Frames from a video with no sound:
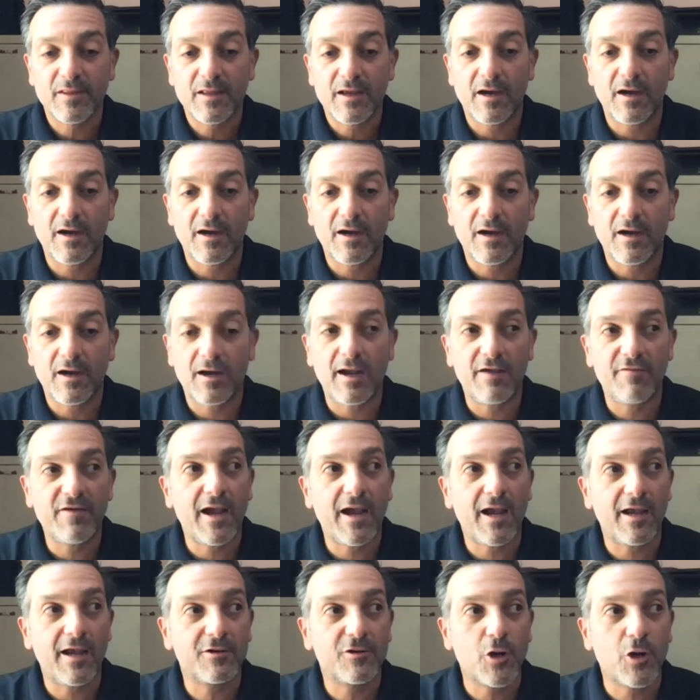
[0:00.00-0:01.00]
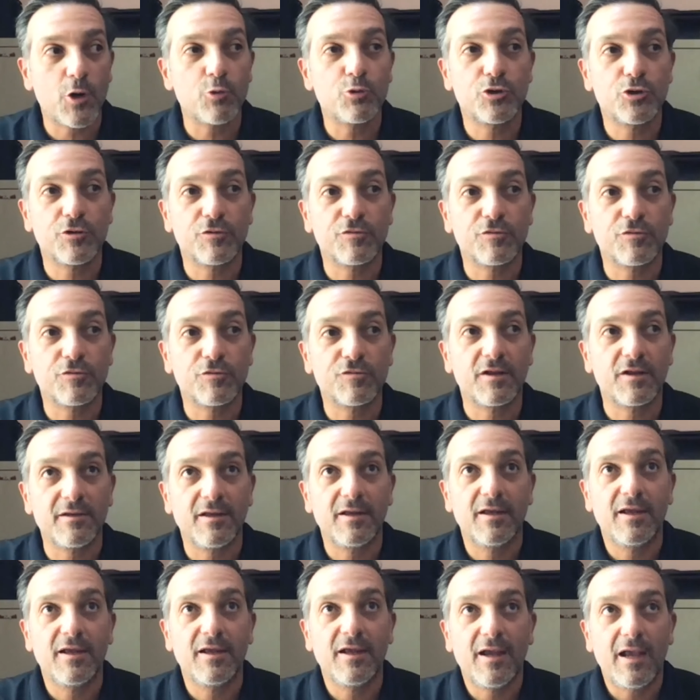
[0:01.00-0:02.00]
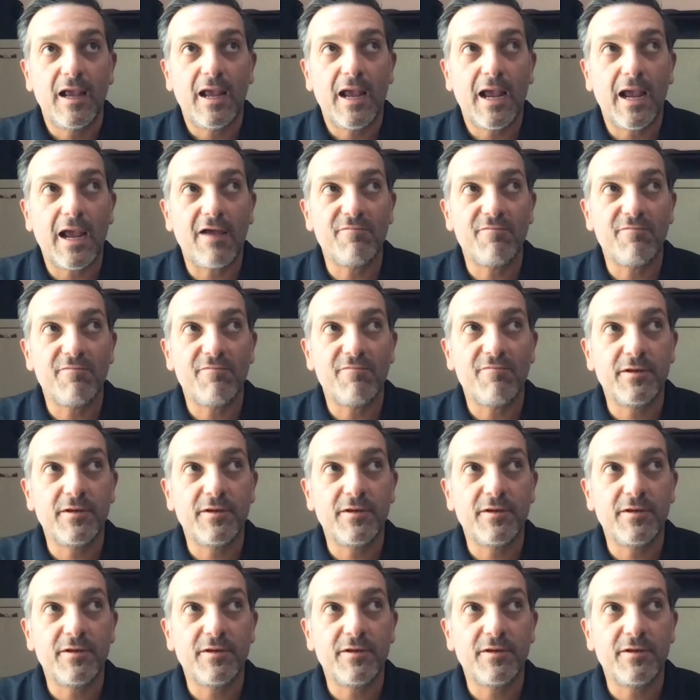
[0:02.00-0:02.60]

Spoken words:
I've had coaches that have